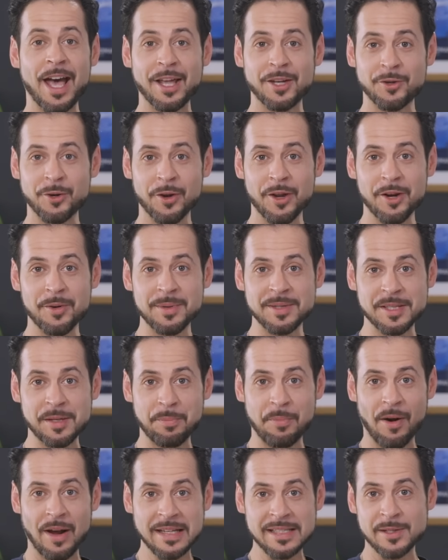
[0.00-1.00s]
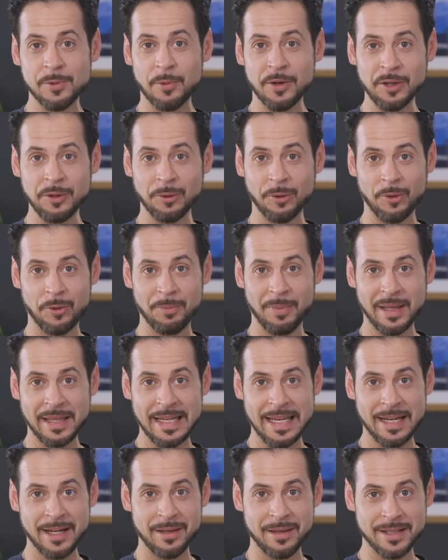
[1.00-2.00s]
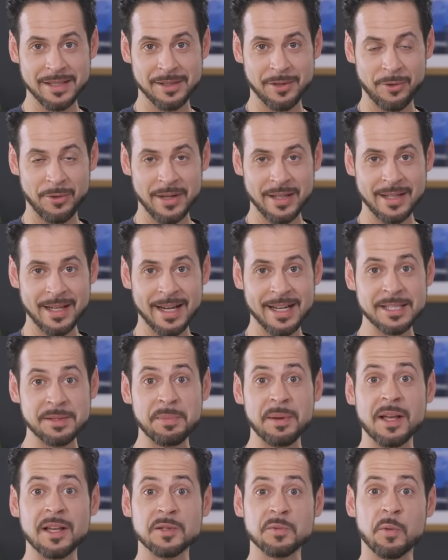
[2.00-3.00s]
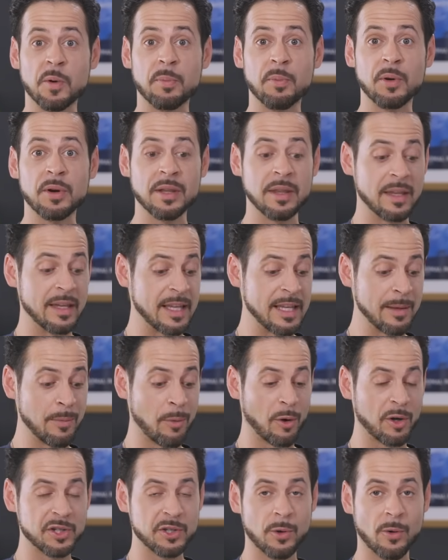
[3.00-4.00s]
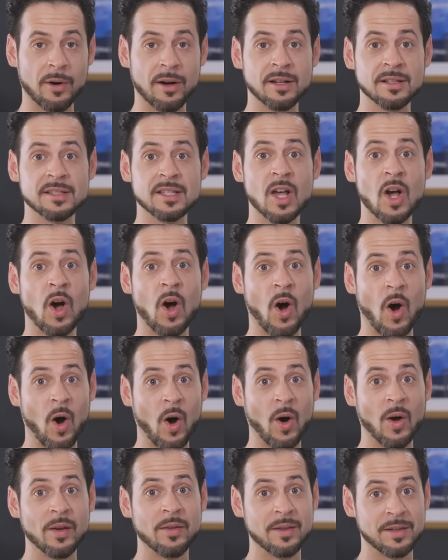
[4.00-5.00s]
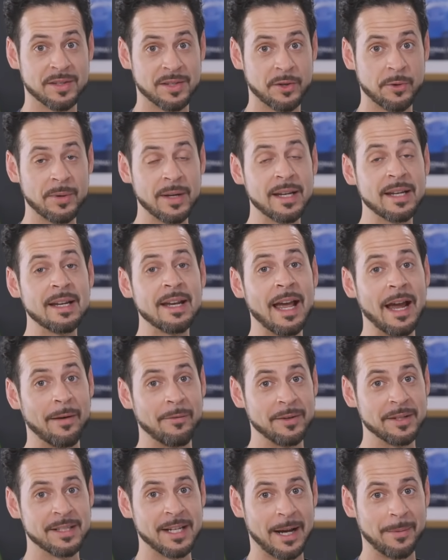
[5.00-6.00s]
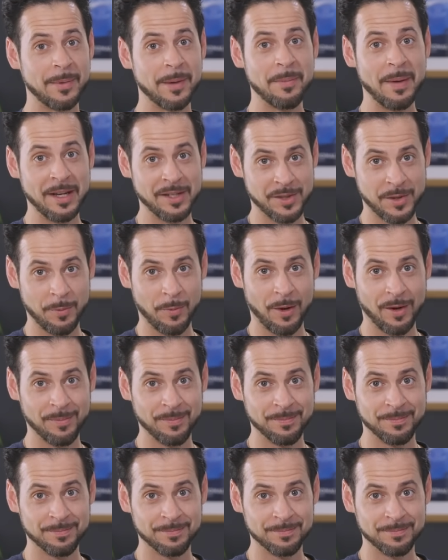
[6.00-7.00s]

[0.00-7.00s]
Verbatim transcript: And you're gonna be surprised at what you learn by the end of these 30 days because we're putting the keyboard shortcuts on the screen every time I mention one.